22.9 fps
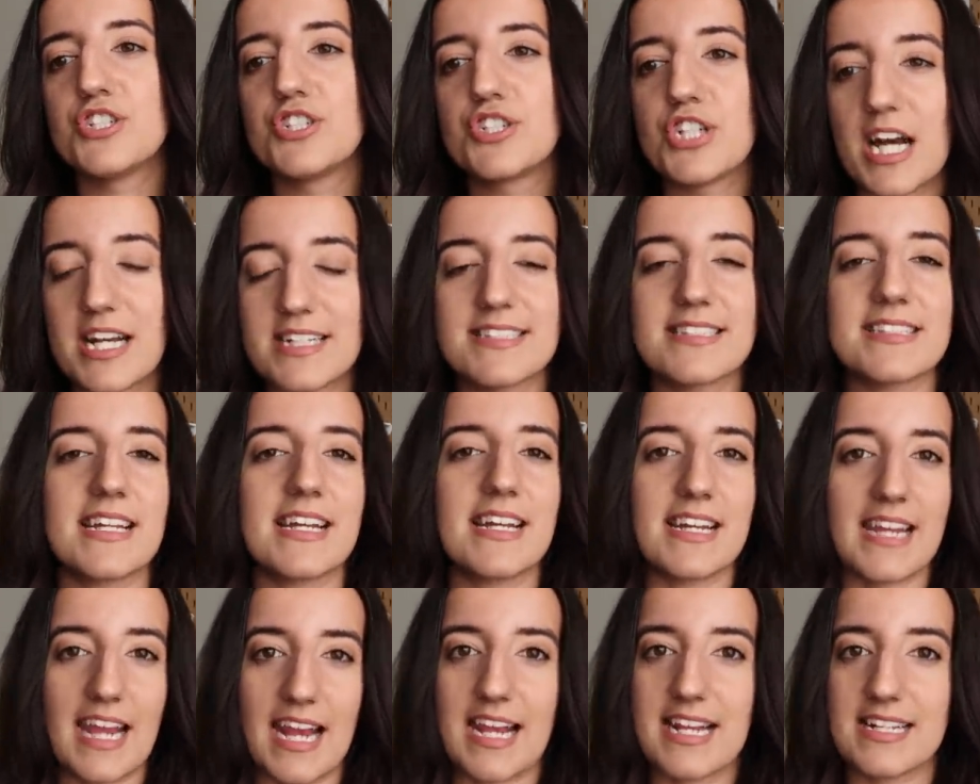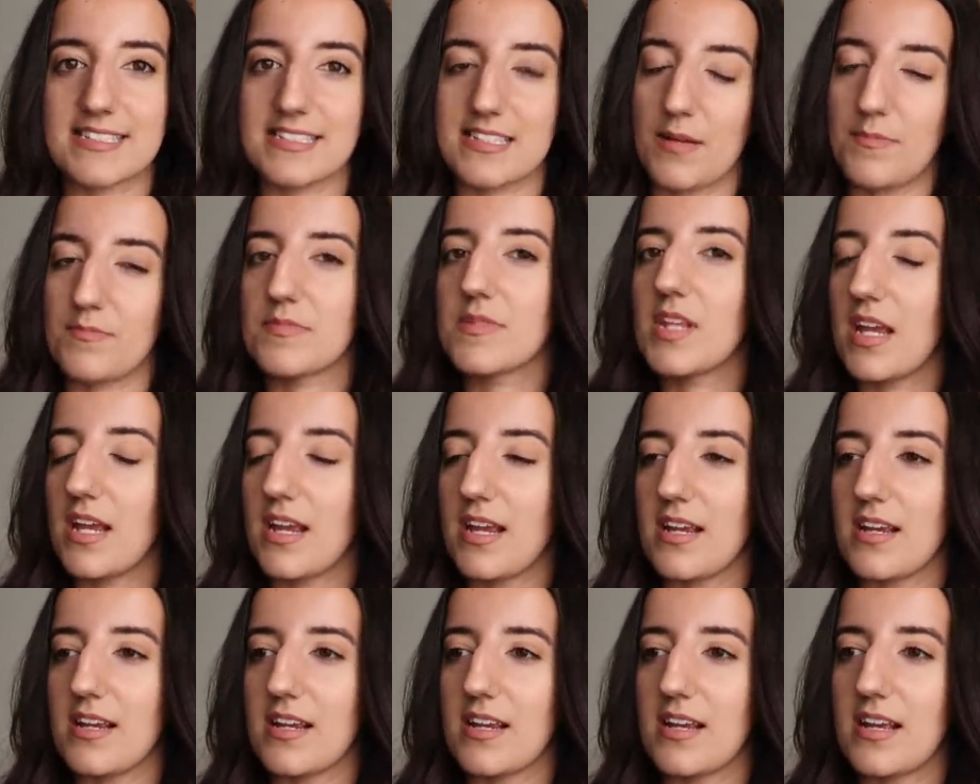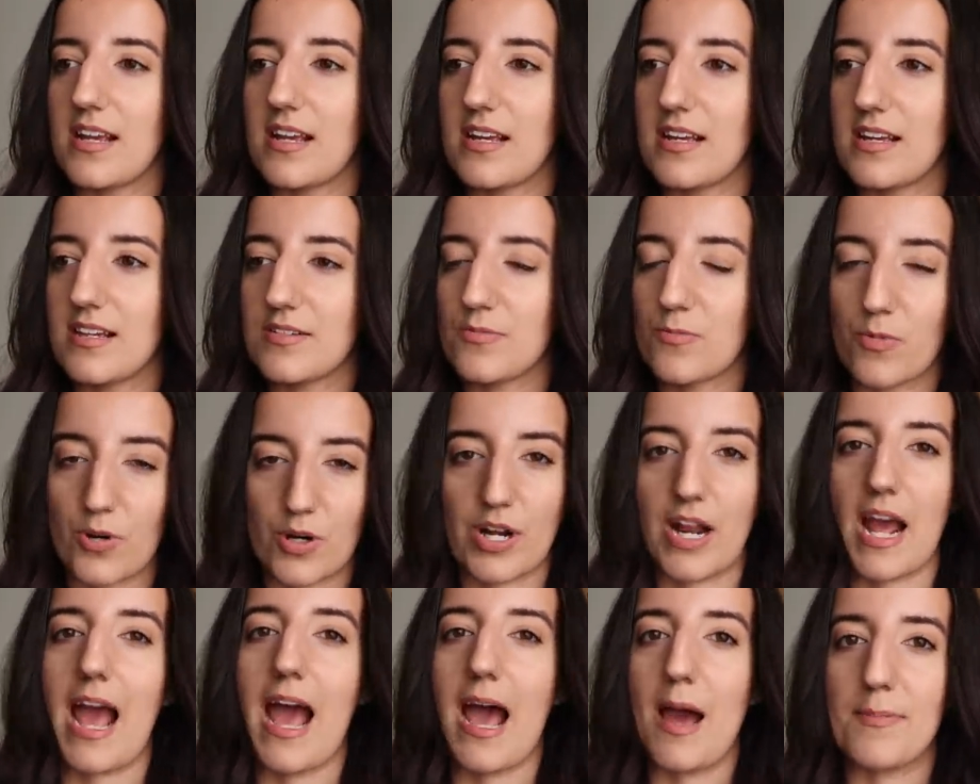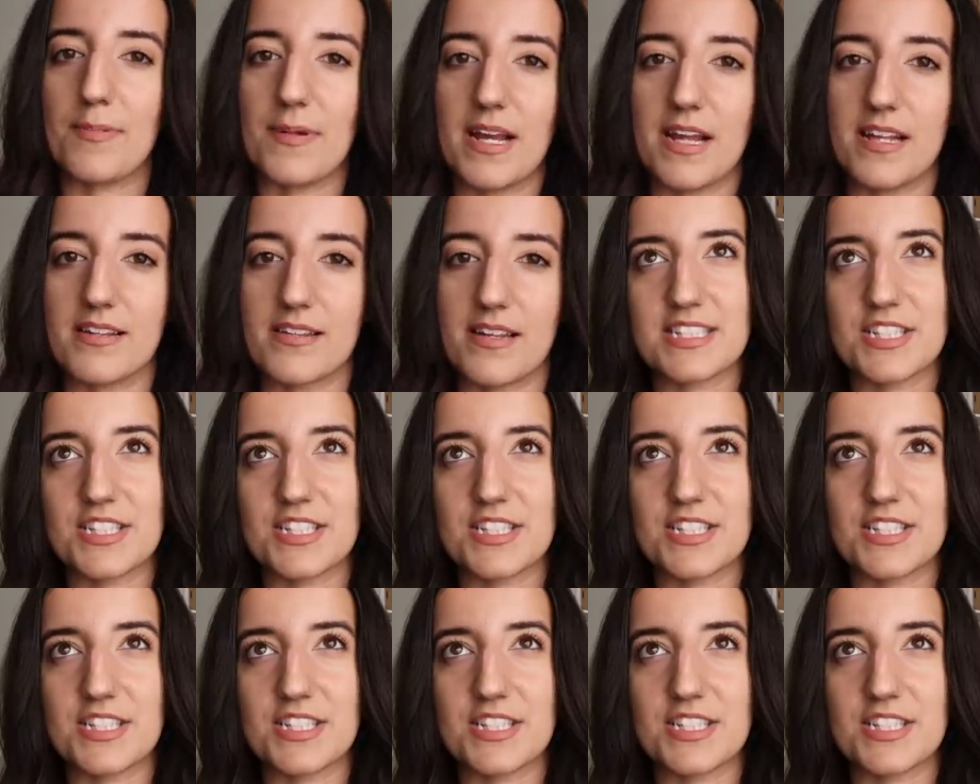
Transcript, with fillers: just in case something were to happen.